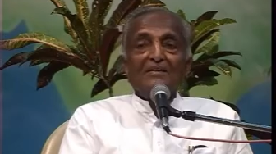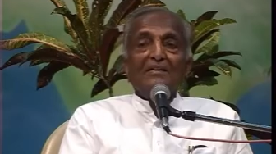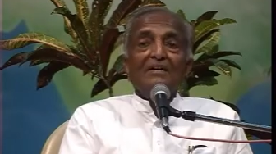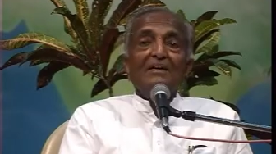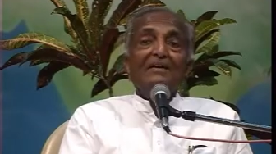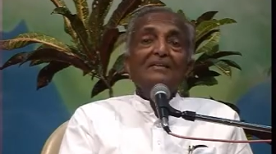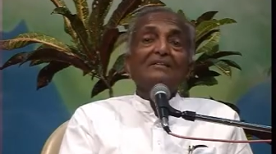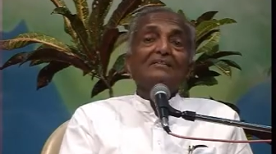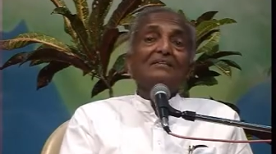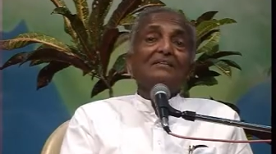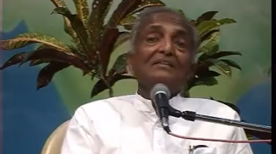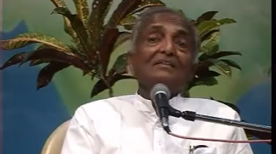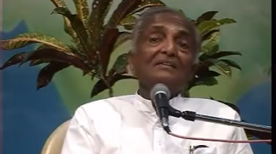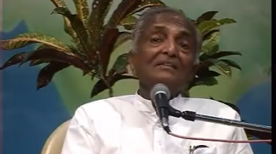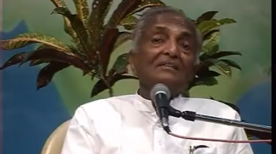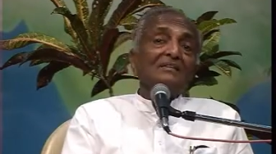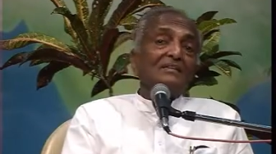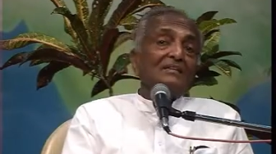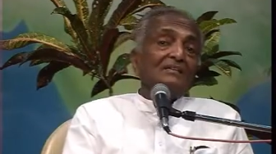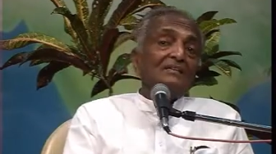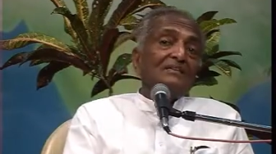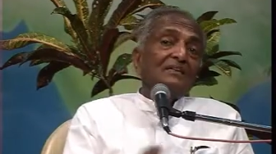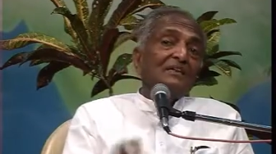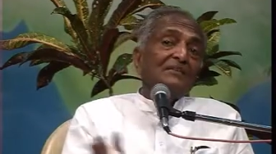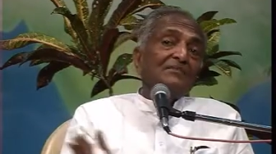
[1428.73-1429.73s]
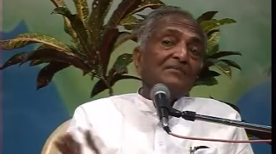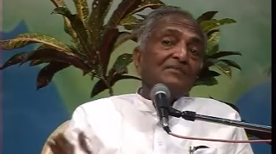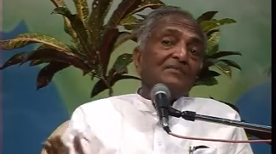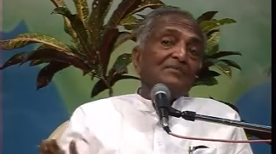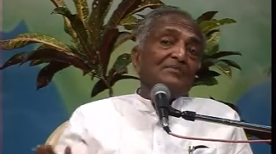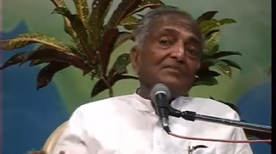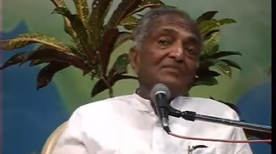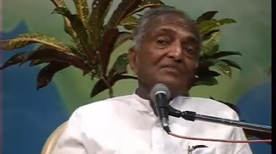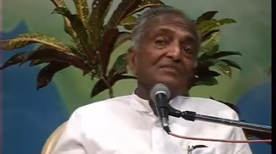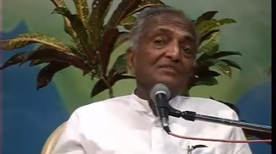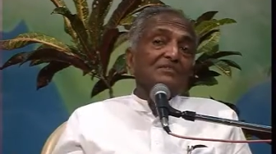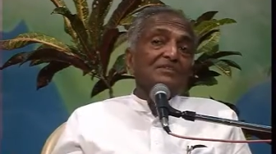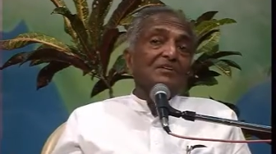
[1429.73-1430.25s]
Until that time it
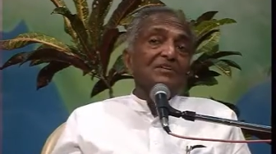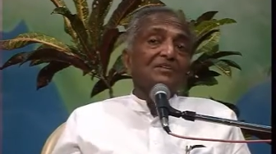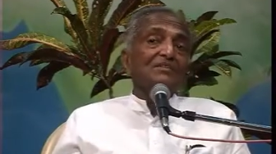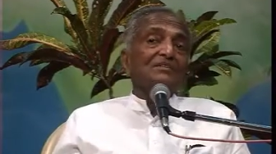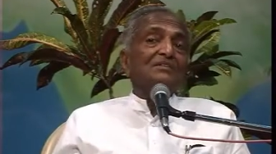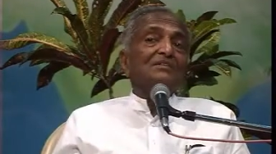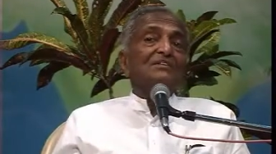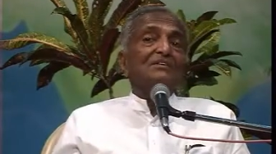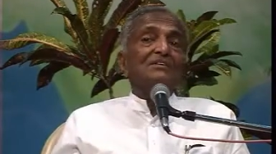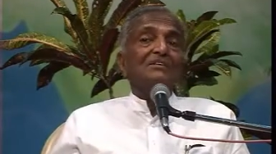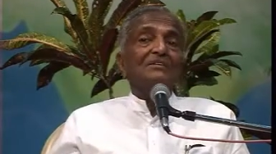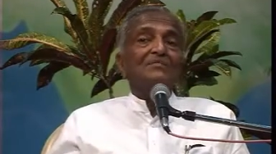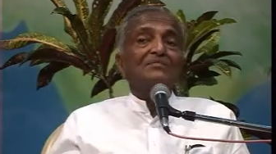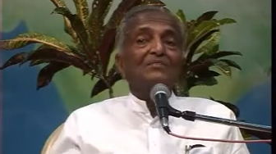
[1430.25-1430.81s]
was thought that